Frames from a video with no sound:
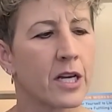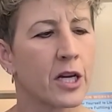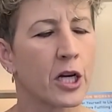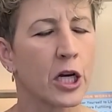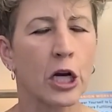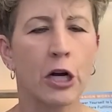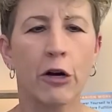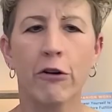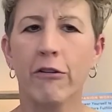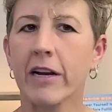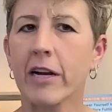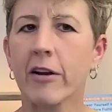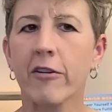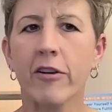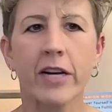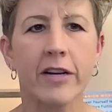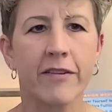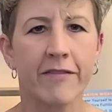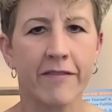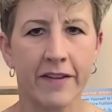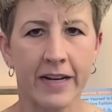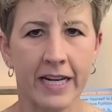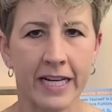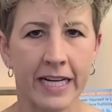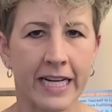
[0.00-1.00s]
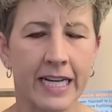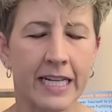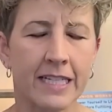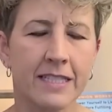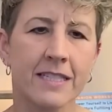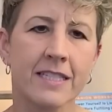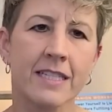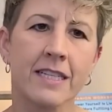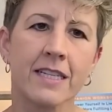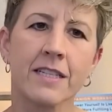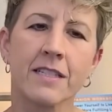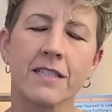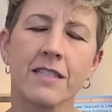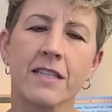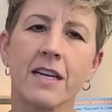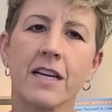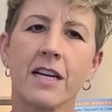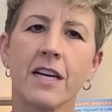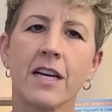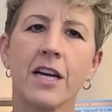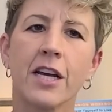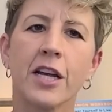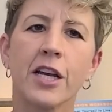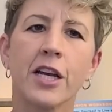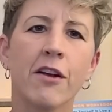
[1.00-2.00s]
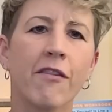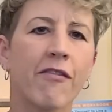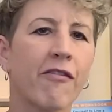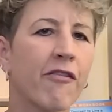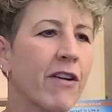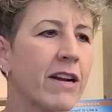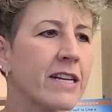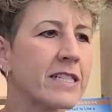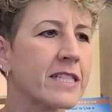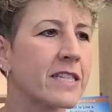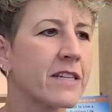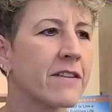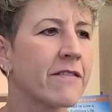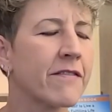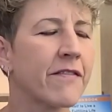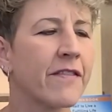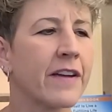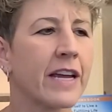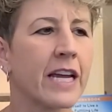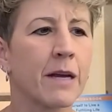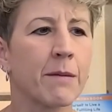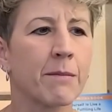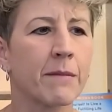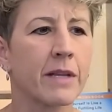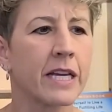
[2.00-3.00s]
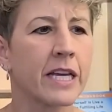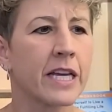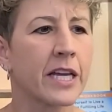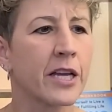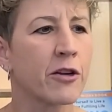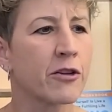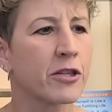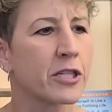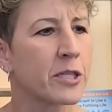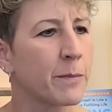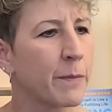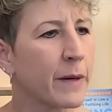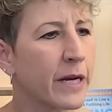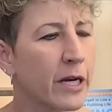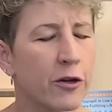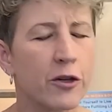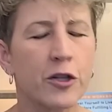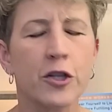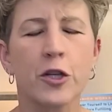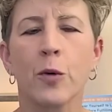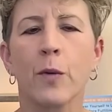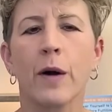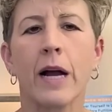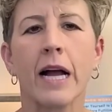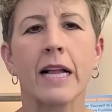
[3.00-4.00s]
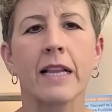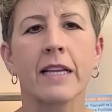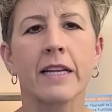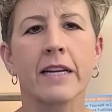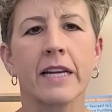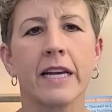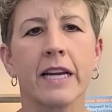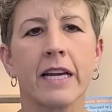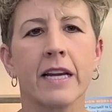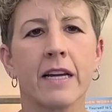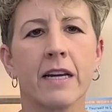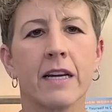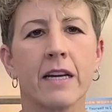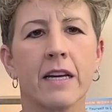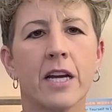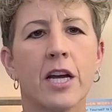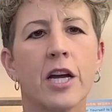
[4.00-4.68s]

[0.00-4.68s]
career and finances, your friends and family, your spirituality,